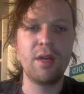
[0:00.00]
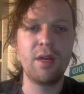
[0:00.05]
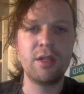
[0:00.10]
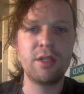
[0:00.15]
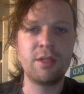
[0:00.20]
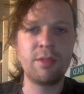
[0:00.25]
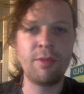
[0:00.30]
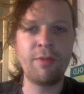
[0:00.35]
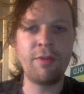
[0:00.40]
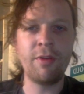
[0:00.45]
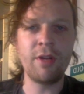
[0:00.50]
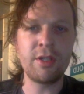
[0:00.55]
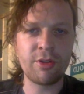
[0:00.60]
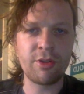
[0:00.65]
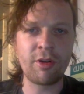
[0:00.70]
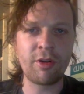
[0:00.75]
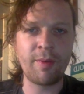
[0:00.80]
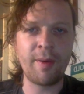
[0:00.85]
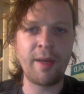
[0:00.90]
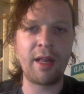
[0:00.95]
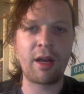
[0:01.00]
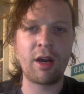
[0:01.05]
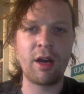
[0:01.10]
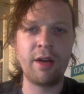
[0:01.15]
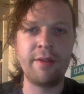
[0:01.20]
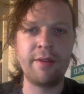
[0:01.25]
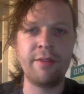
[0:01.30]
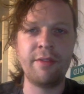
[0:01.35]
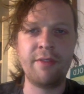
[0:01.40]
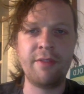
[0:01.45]
So before I talk about the
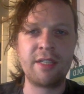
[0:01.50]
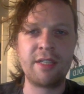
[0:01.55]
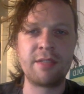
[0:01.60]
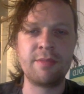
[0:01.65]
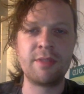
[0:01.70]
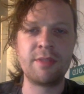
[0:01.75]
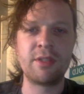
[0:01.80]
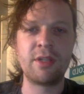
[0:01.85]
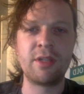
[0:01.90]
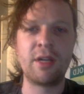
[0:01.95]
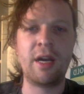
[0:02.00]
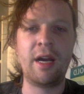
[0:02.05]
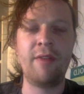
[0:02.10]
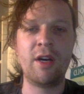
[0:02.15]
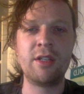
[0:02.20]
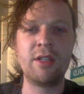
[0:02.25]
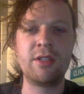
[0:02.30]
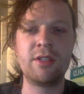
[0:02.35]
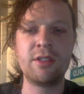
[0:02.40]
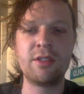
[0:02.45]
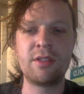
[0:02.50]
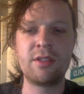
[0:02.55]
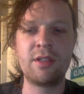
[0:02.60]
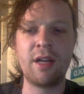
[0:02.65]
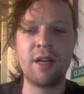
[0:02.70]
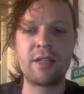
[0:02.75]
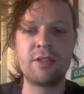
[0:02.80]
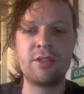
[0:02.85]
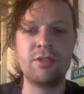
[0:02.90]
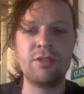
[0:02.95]
kind of investments I have, I'd just
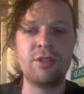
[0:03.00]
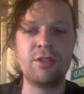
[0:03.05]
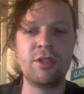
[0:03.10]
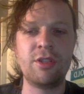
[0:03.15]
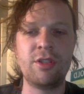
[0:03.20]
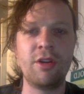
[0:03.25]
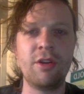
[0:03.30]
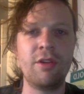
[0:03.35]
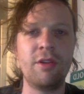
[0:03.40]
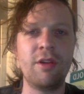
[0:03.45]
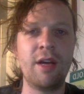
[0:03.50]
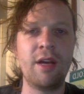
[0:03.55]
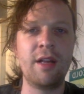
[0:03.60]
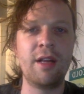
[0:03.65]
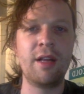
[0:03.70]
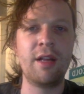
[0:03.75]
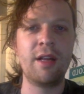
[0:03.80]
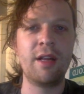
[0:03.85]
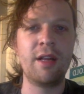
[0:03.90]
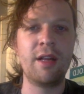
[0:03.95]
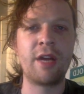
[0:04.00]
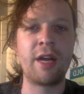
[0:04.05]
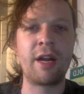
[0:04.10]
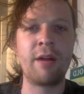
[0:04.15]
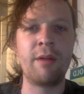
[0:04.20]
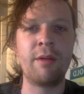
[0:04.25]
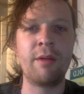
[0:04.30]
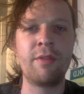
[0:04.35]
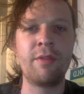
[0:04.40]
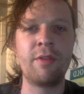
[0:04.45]
like to show you a little
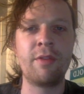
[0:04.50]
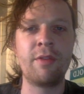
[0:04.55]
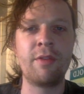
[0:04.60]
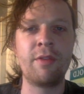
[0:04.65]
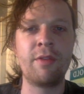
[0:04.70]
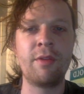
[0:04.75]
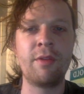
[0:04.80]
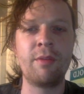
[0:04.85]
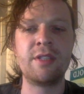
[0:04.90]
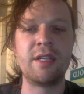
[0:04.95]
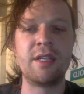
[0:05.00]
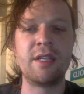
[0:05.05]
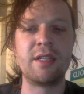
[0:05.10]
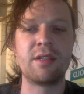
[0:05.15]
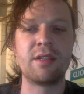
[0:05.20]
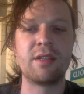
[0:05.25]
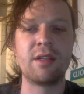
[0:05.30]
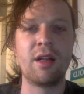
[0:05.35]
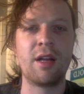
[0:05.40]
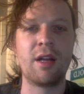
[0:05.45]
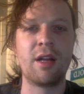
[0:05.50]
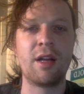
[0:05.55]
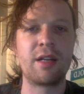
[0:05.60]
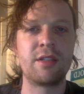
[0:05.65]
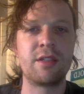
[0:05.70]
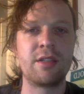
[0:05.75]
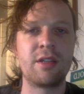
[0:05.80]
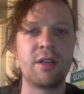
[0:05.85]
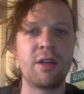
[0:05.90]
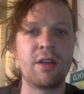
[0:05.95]
diagram of the process that I like to
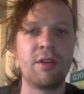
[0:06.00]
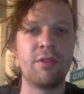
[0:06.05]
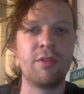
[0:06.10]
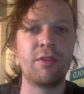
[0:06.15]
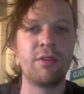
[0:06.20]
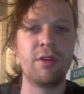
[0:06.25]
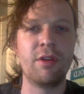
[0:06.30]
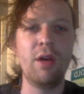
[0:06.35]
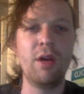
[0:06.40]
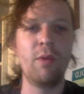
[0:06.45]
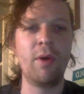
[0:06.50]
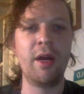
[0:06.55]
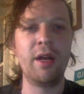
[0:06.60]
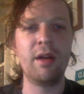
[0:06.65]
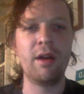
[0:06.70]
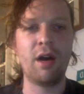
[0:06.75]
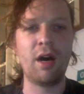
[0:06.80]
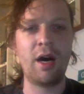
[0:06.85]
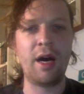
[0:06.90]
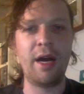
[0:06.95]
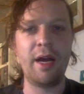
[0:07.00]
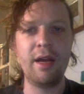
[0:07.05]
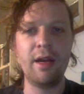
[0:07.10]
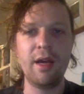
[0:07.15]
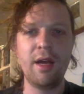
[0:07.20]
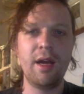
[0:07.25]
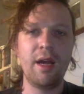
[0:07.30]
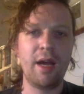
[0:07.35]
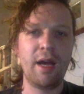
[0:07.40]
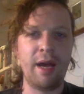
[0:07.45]
go through when I
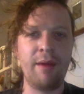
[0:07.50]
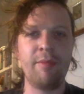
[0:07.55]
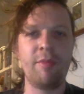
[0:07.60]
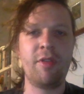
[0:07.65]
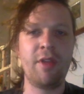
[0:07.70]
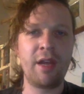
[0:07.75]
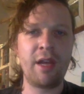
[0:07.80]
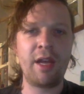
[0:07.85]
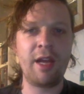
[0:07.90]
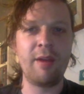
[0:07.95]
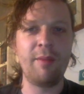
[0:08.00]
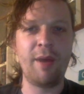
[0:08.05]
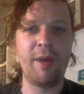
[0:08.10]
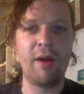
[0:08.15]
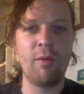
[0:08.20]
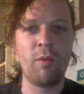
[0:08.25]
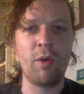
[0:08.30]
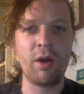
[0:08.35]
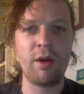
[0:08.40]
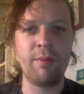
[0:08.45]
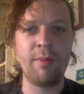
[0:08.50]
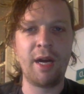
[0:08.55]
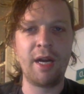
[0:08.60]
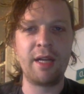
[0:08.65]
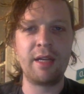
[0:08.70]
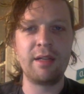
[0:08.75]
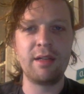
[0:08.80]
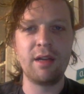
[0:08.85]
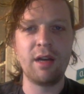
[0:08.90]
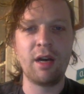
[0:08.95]
am thinking about what
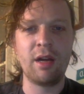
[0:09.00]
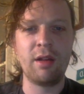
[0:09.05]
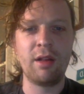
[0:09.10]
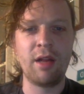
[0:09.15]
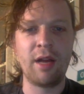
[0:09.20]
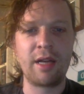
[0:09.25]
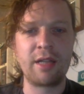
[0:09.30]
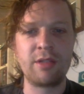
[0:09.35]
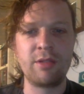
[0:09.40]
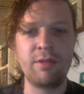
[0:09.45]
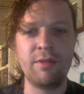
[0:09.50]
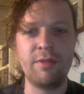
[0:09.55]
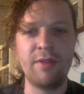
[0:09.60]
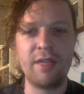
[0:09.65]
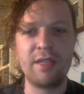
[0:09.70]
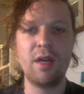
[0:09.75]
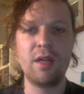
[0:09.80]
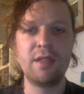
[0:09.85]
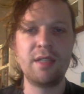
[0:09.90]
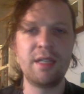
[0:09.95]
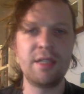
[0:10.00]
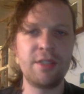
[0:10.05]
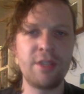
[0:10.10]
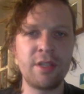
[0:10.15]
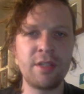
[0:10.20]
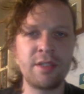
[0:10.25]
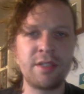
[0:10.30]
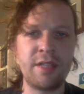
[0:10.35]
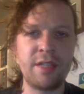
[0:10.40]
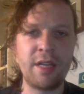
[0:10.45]
money I'd like to invest. So as you
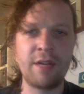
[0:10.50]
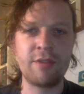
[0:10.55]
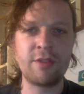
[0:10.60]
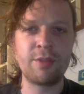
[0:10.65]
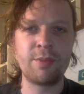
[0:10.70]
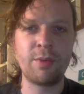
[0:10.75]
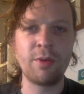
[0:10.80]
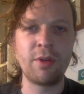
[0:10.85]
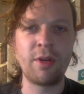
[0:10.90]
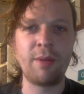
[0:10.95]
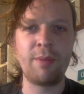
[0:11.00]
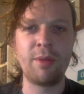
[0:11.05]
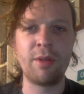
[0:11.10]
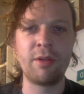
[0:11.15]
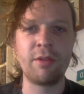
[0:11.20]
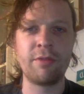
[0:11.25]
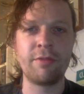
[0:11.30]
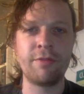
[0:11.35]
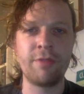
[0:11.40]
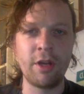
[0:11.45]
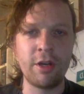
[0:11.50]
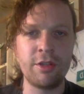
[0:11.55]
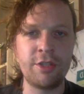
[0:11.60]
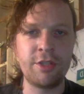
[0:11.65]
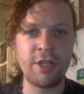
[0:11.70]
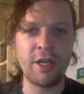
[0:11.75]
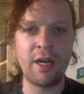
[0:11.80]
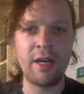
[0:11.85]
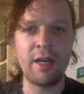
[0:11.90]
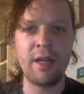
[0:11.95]
can see, I've just pulled up a little flow
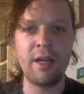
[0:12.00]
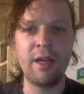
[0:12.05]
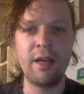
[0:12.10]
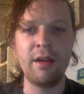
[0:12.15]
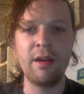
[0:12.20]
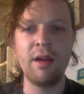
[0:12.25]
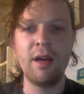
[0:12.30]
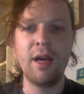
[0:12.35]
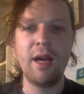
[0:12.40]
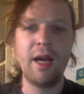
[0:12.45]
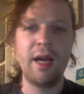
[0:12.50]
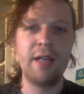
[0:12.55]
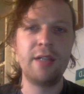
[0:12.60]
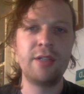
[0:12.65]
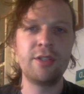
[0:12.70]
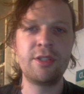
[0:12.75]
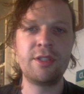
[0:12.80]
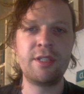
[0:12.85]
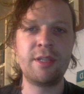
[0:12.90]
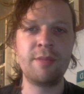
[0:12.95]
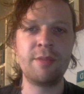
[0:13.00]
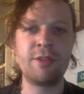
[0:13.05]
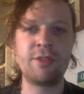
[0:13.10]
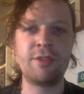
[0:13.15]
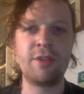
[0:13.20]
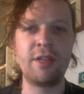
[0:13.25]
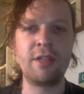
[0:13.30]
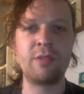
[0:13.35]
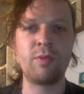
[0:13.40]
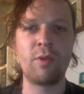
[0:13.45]
chart here. It just
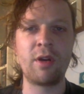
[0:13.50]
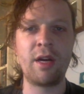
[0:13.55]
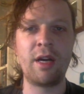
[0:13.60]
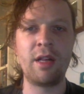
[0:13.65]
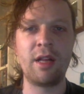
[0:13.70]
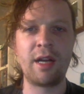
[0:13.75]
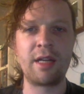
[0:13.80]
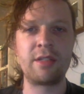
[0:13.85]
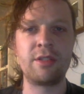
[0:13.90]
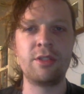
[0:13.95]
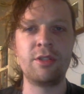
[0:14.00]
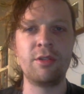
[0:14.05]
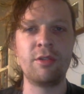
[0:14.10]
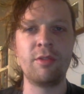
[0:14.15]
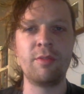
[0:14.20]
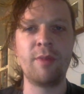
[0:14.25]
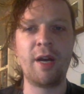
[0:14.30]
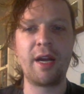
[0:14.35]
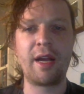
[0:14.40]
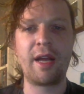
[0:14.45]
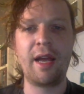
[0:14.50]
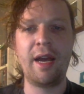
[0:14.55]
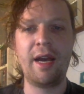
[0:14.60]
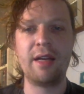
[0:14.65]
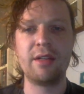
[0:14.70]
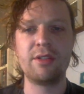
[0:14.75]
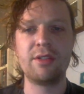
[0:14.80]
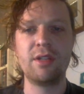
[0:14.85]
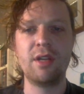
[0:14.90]
demonstrates what I'd like to do with my cash.